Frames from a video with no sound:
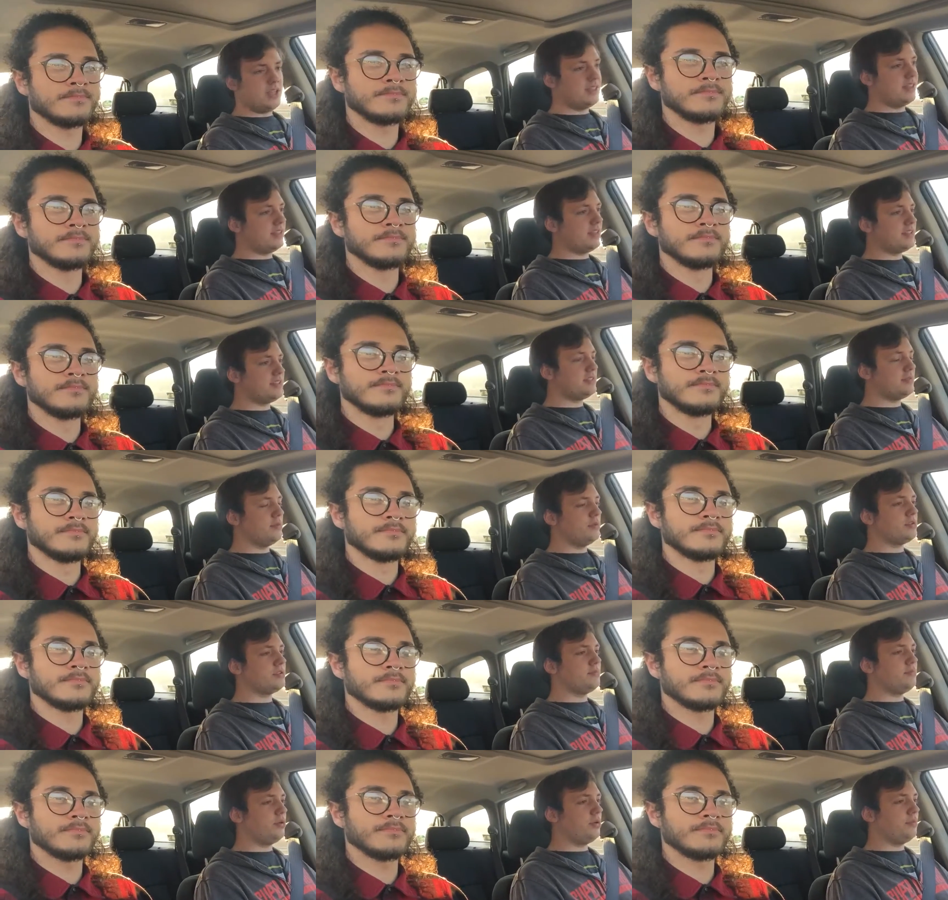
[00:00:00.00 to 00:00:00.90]
Speaker 1: I think that's the most
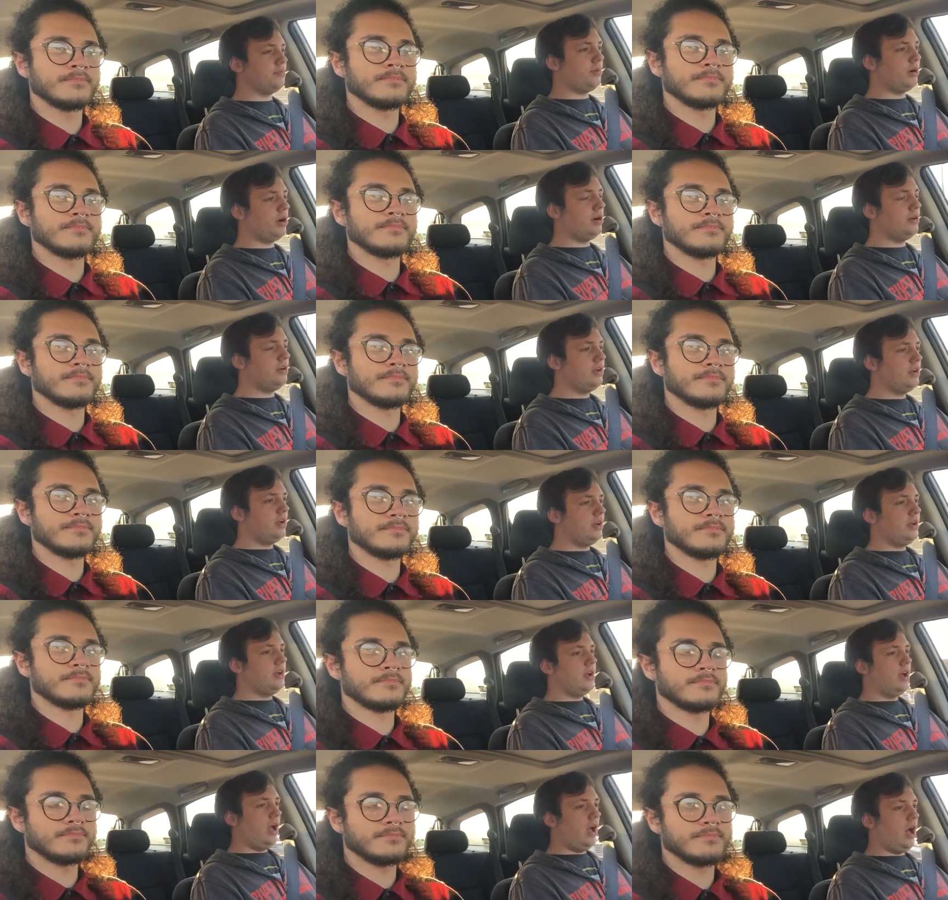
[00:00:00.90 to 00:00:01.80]
important part.
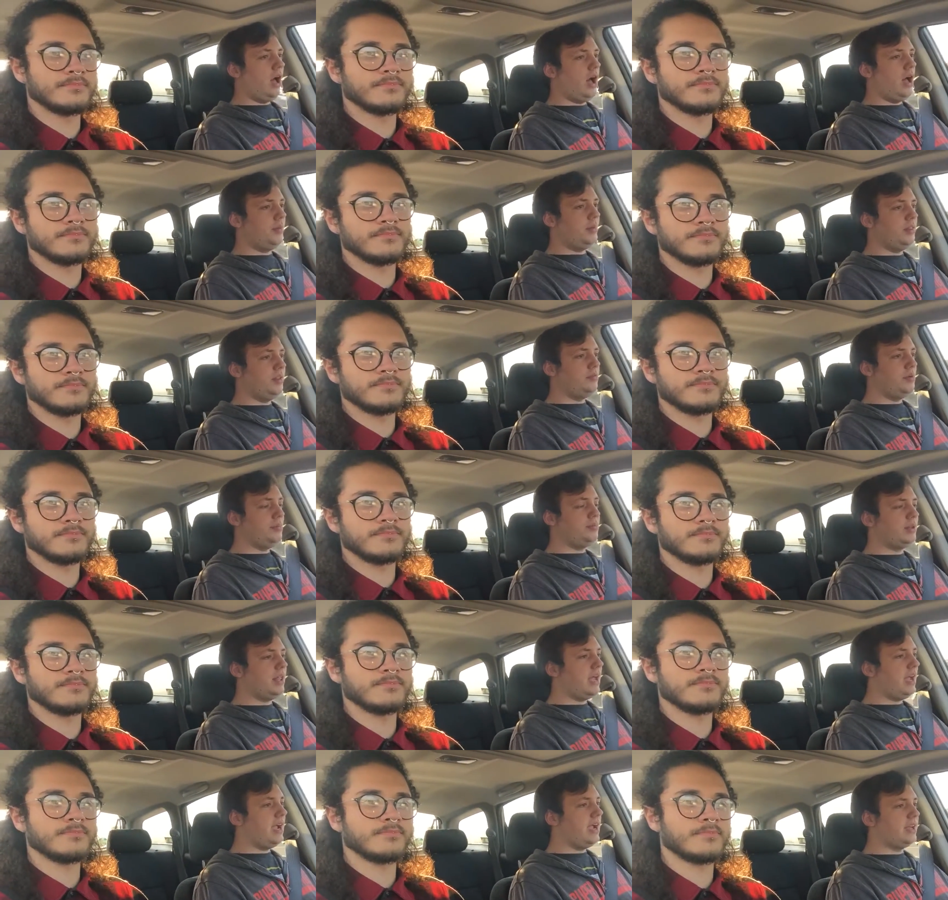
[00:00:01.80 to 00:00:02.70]
Um, and then we
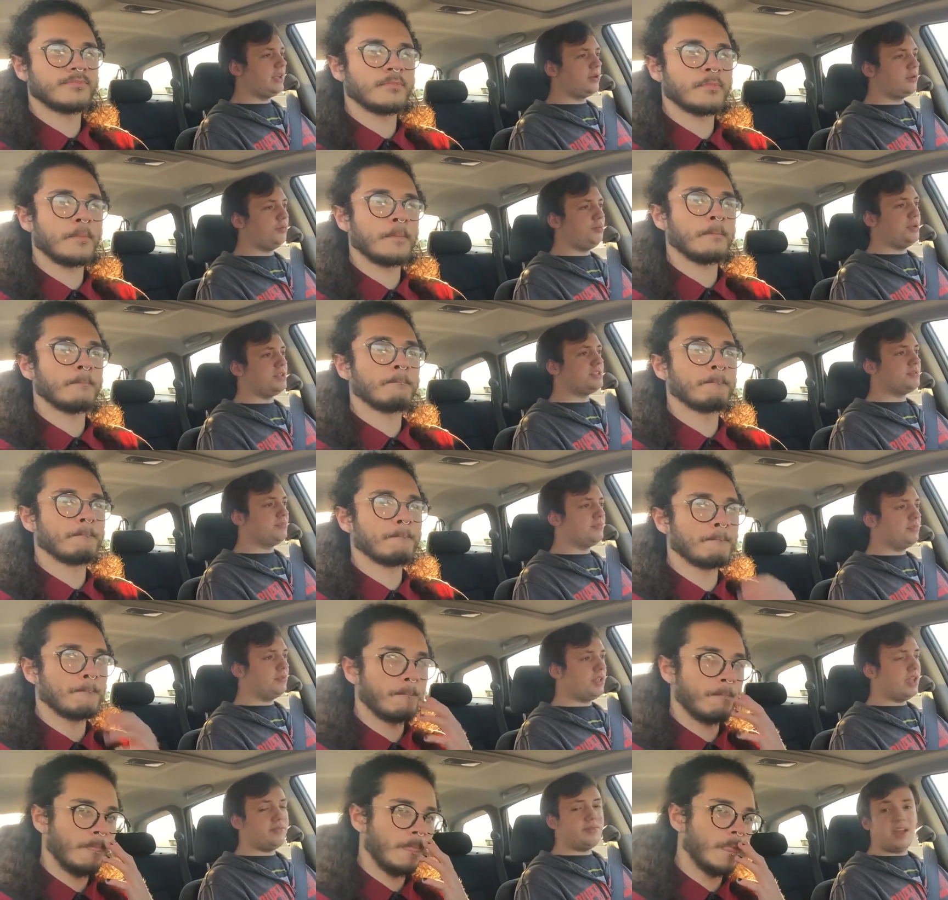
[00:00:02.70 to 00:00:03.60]
played. You know, we played some.
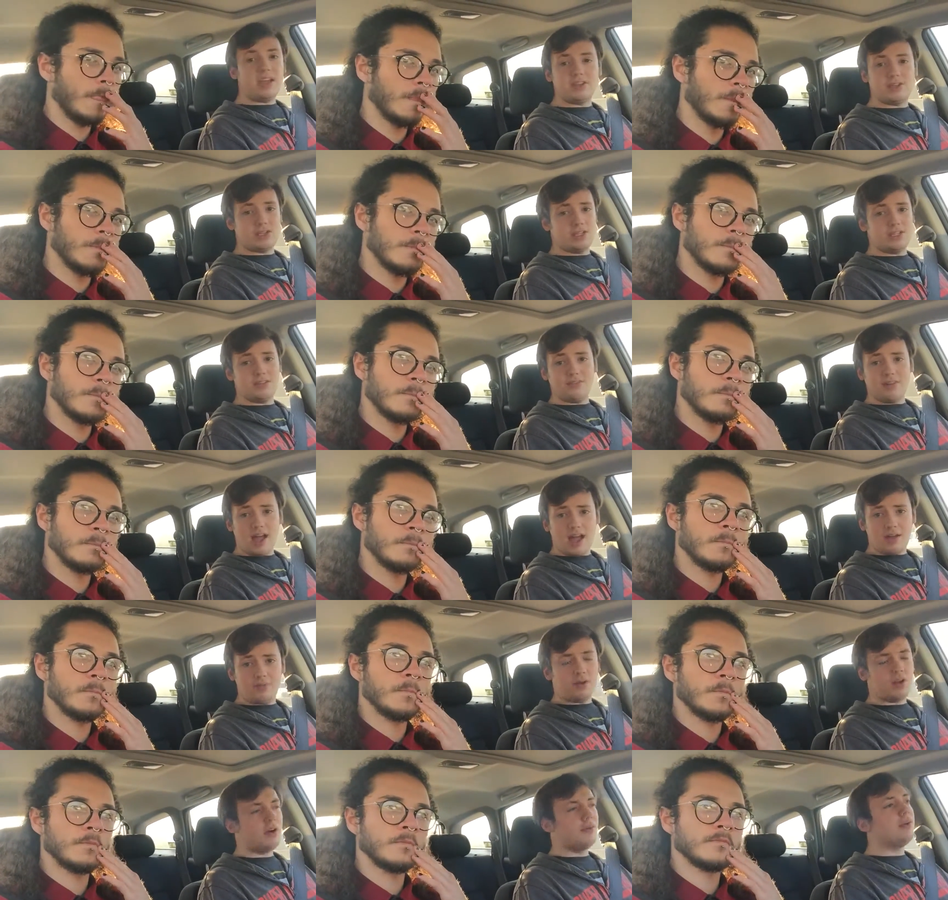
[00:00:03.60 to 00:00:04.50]
They had the HTC Vive.
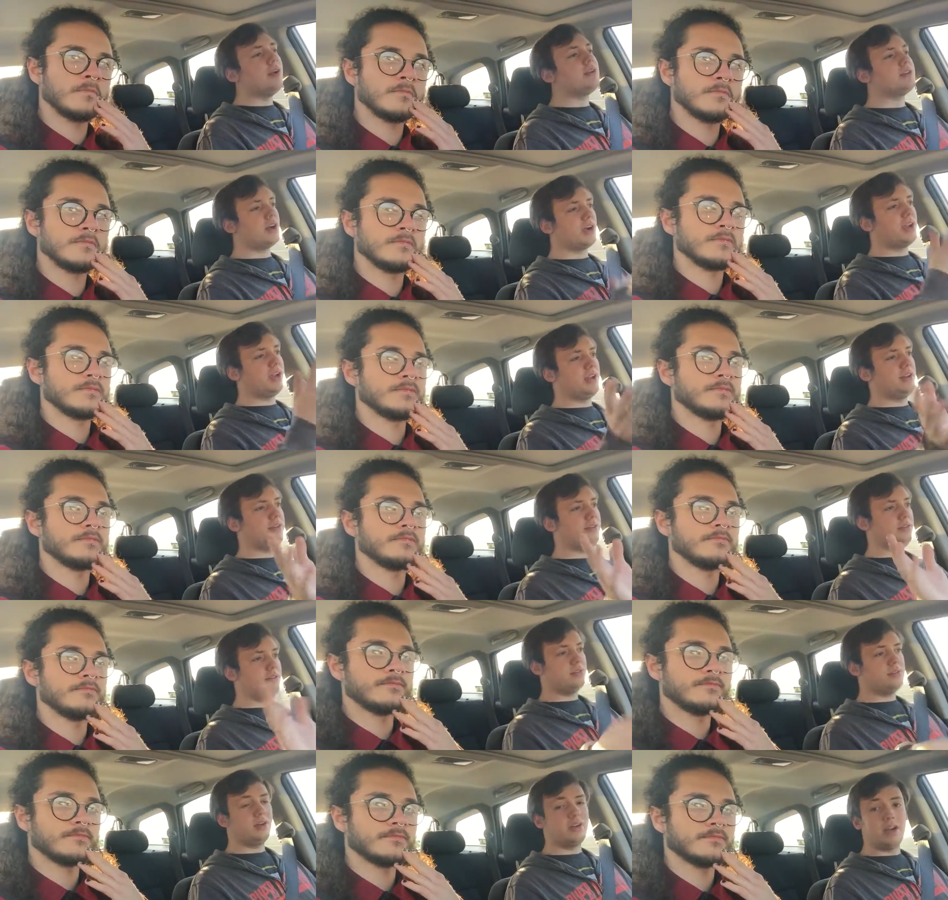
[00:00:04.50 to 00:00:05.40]
We were over at Duncan
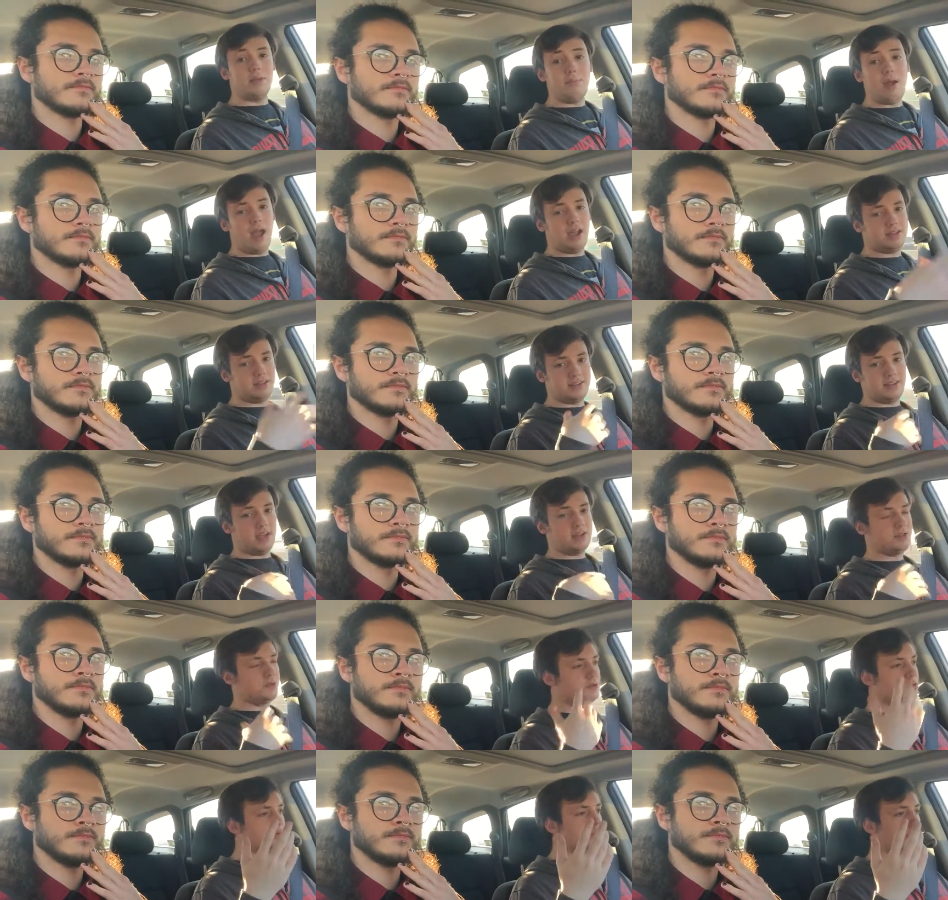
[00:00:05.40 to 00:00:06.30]
and Duncan and Max's house,
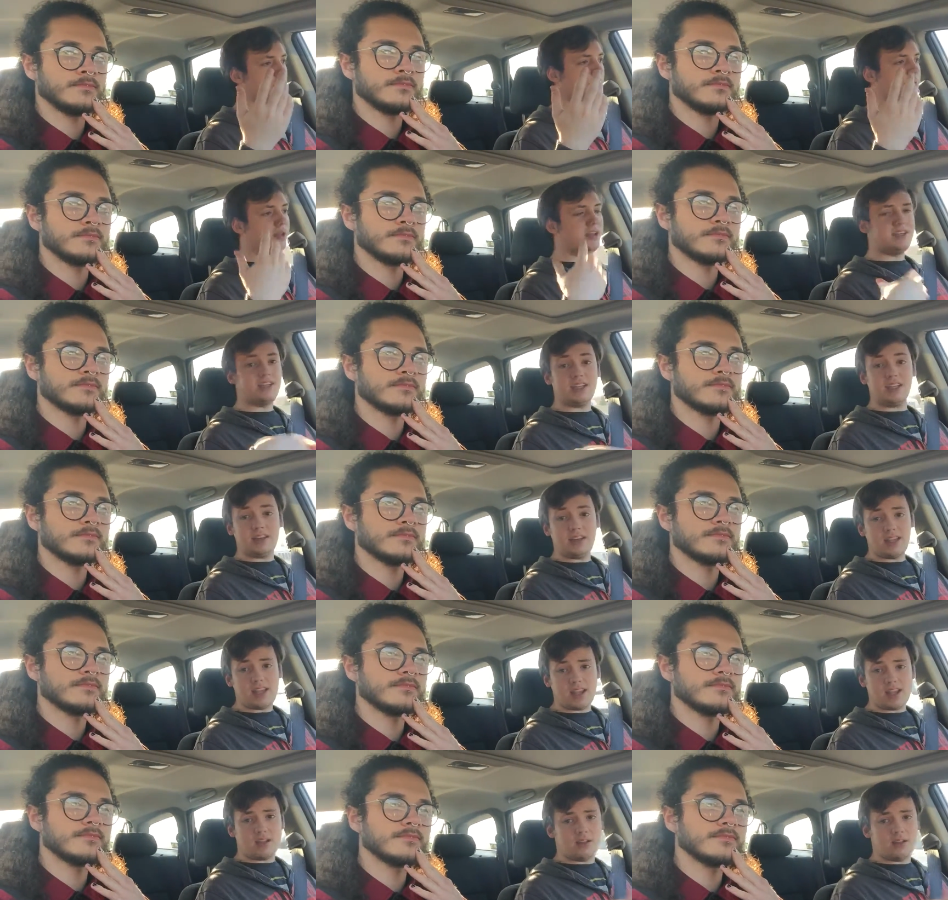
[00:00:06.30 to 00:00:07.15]
which is where we played D and D.